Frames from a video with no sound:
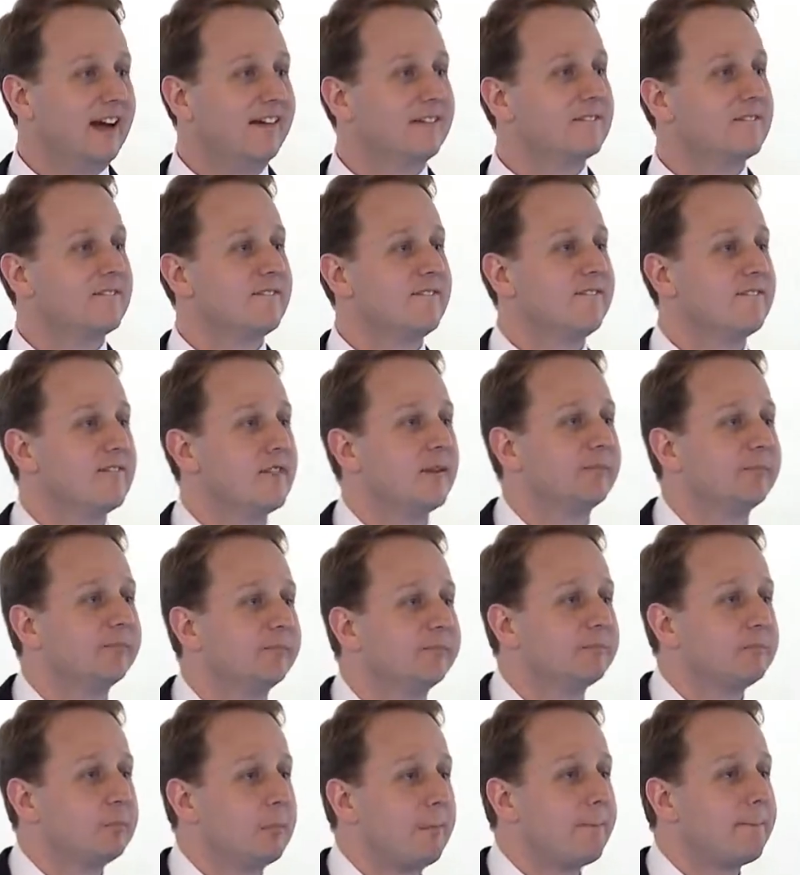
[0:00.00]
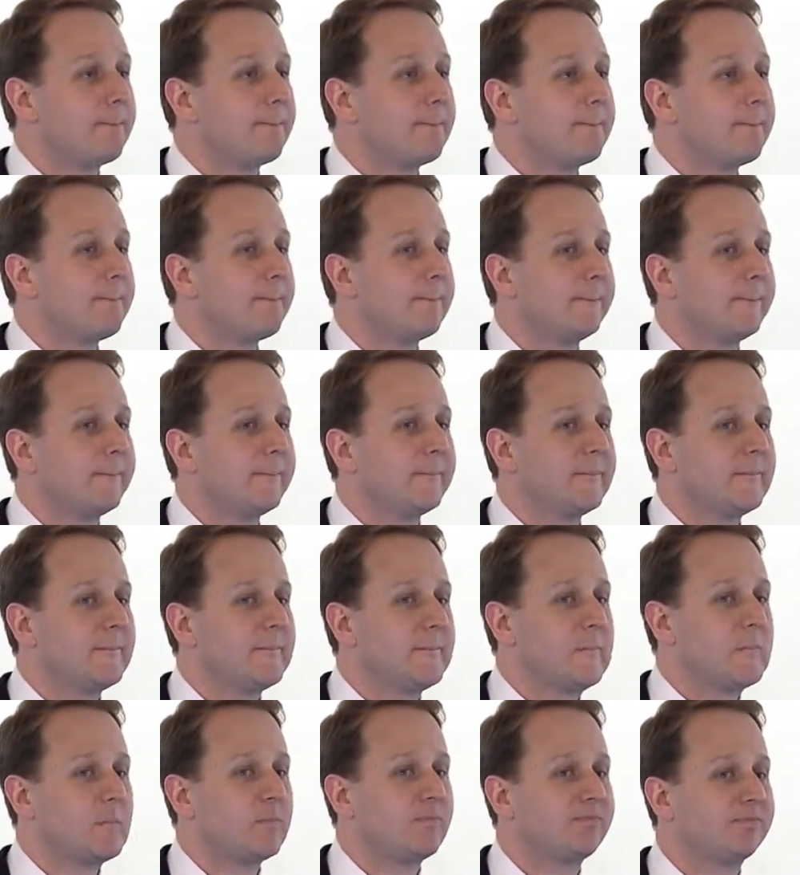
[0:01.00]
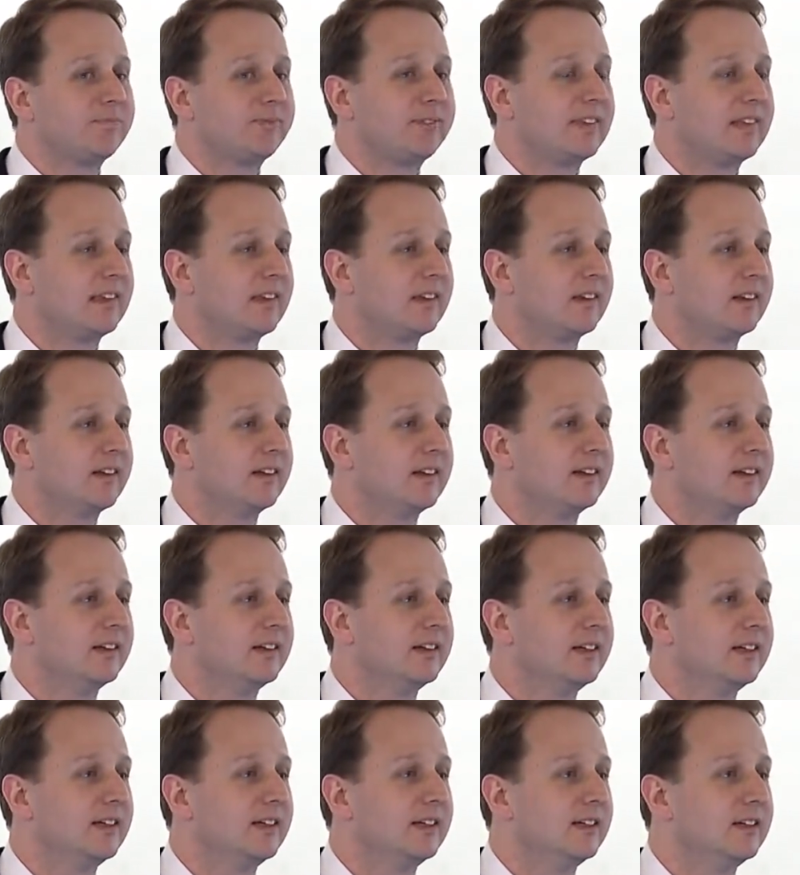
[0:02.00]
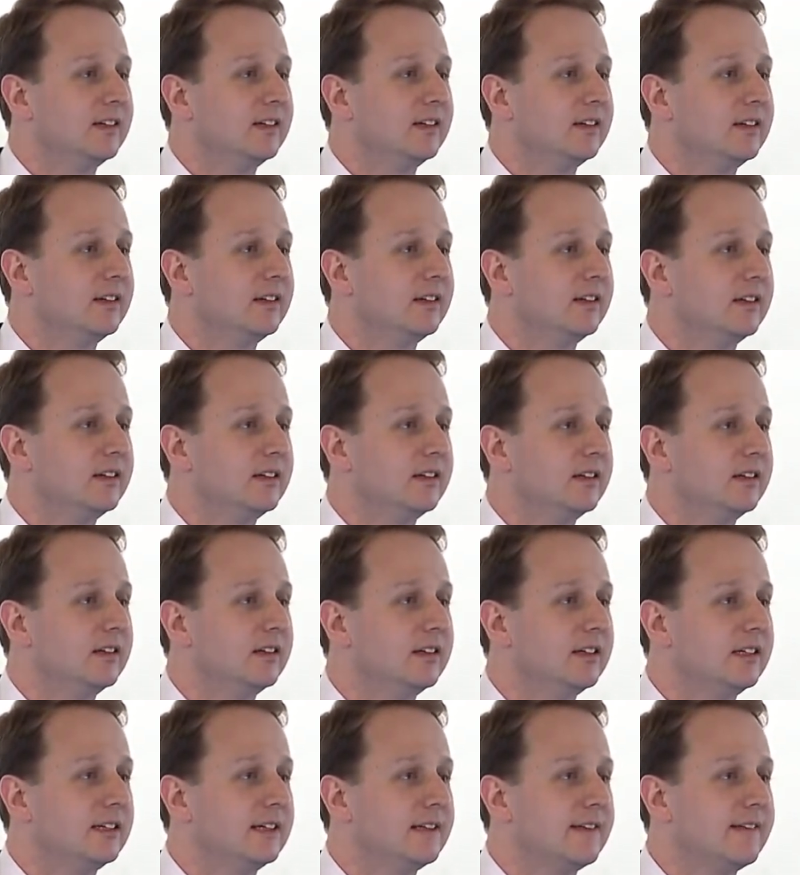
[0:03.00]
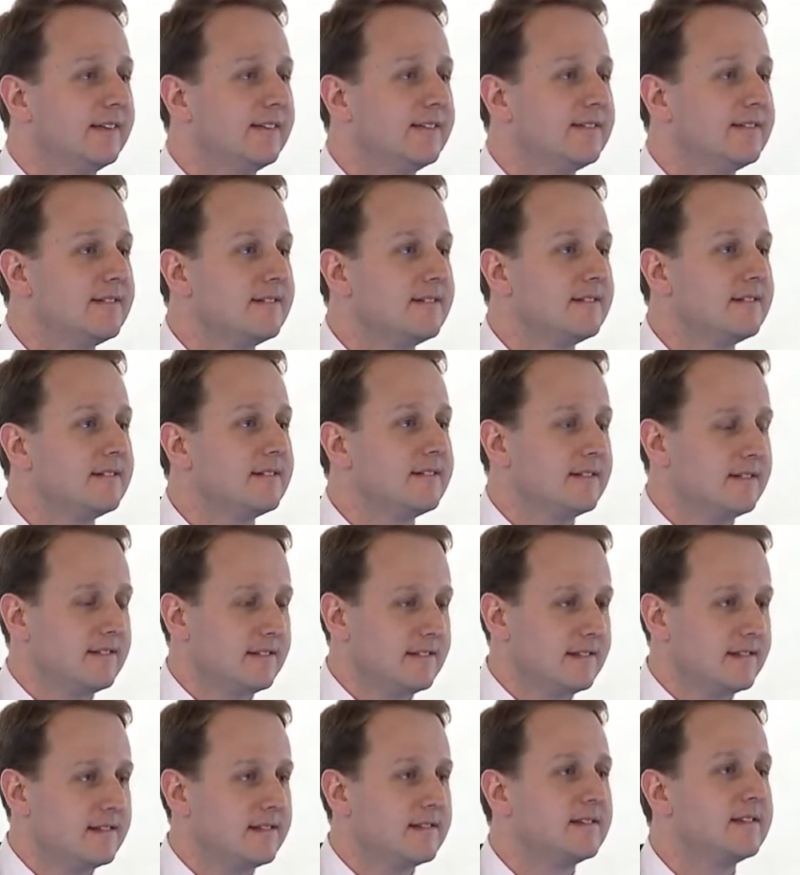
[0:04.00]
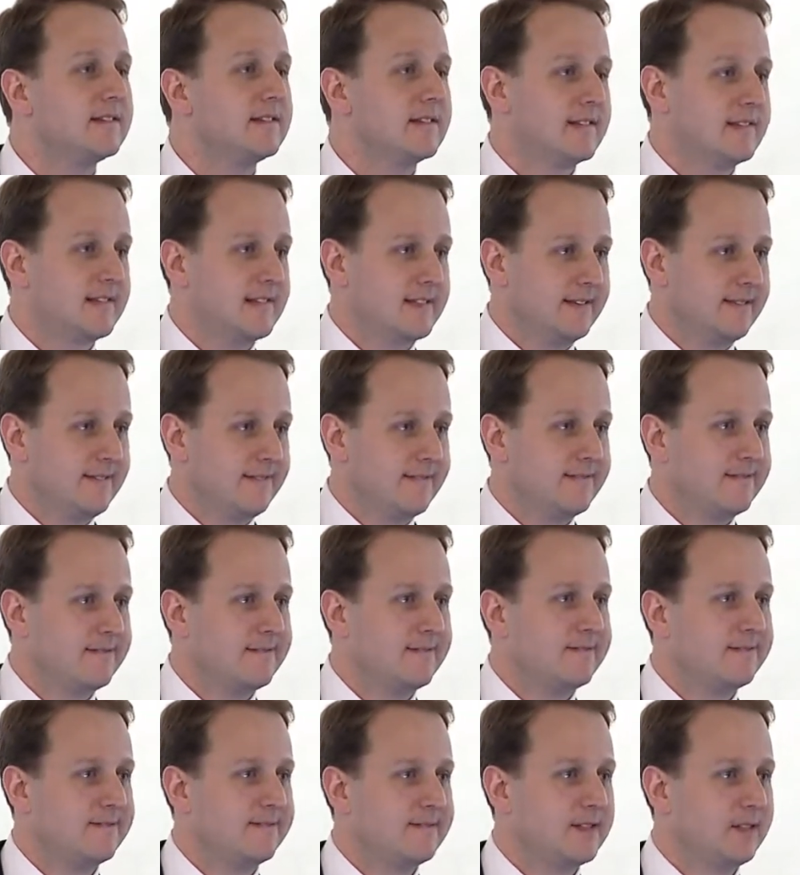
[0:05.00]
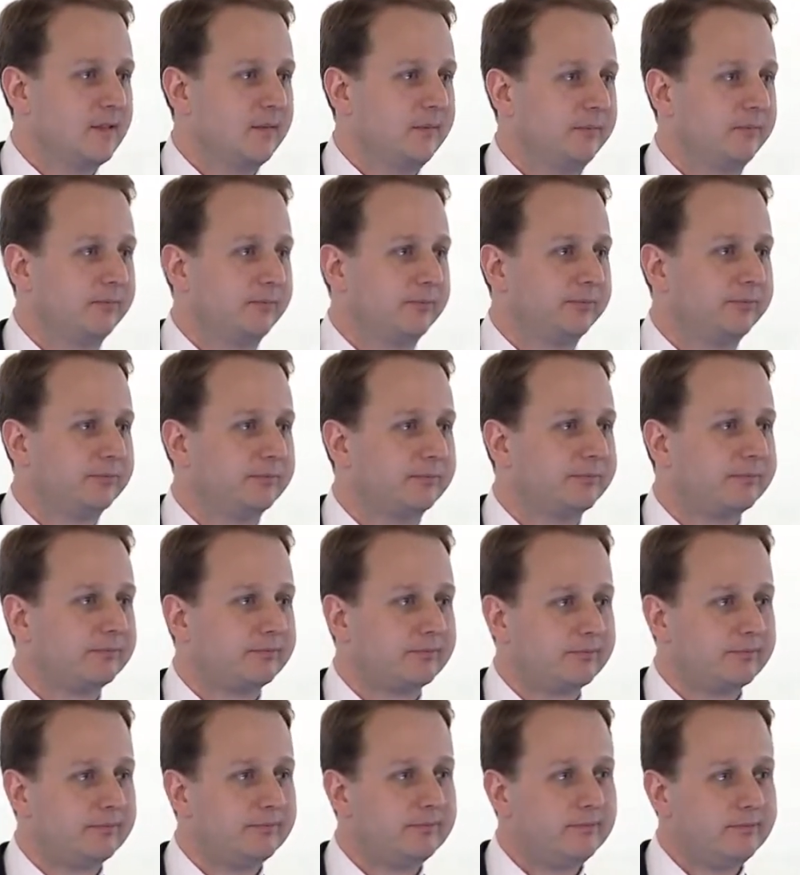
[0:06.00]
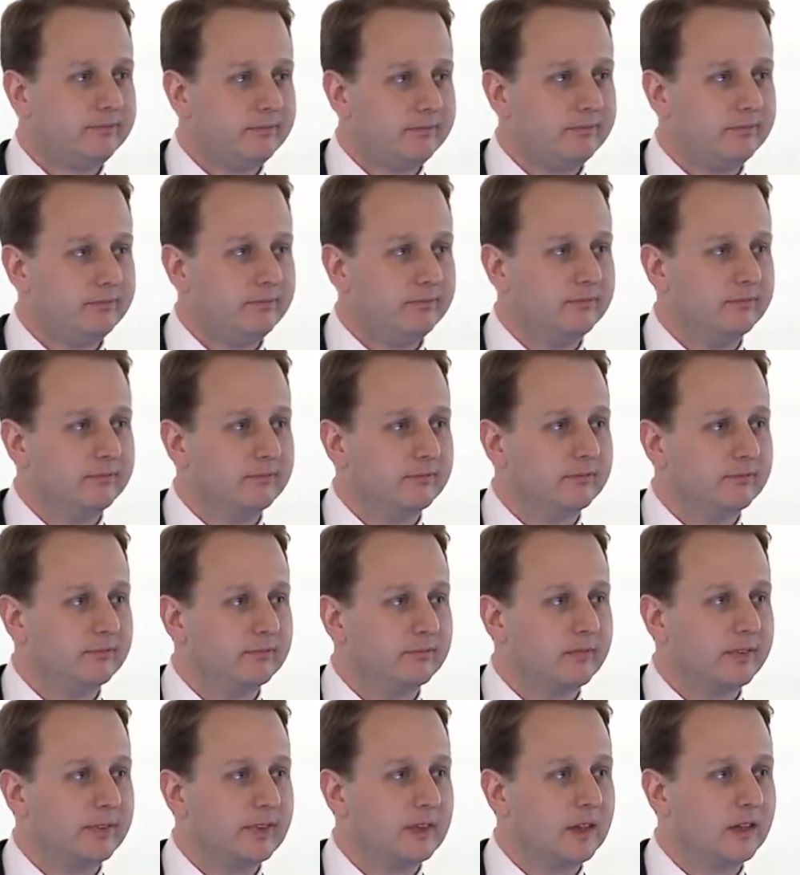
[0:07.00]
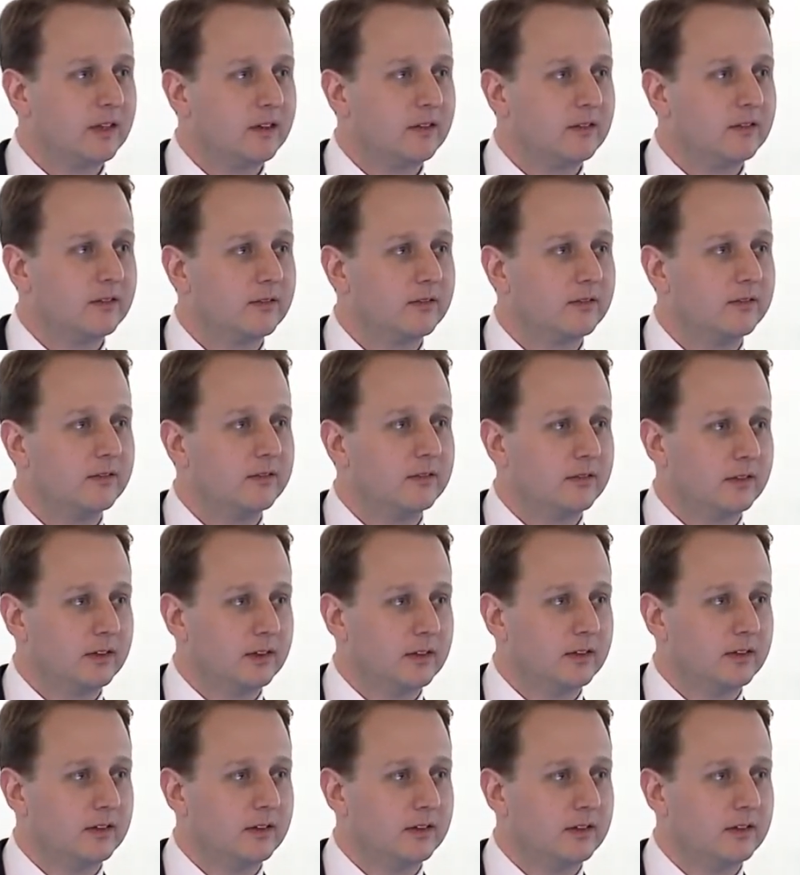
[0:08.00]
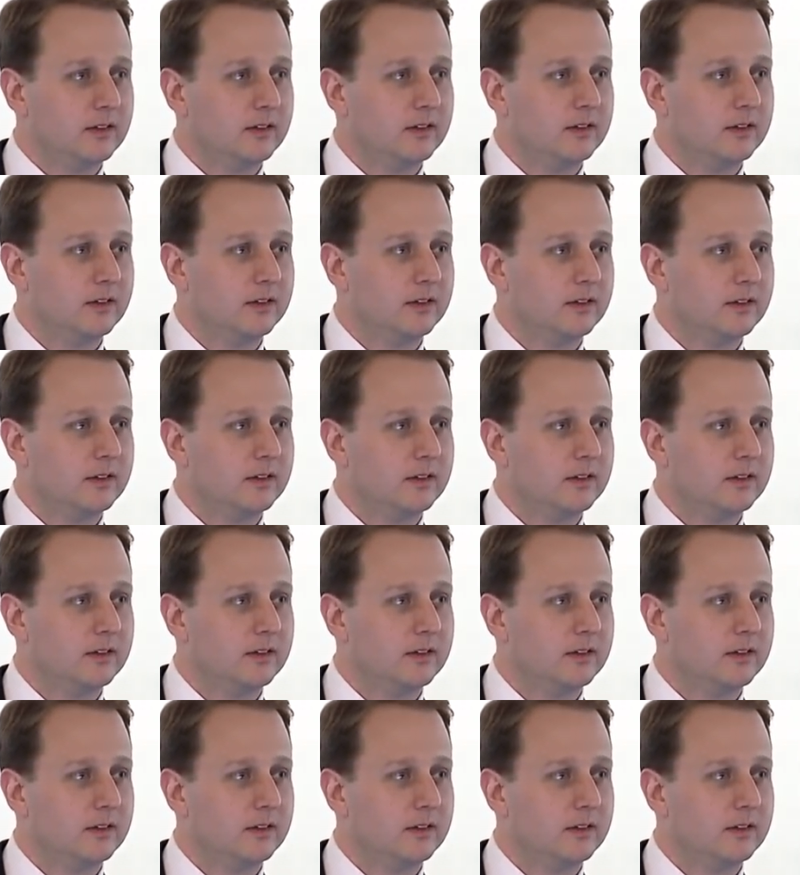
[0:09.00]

yep. Theoretically, if you change the solubility limit of different, use a different material, let's say the effect on the energy is the same, but the solubility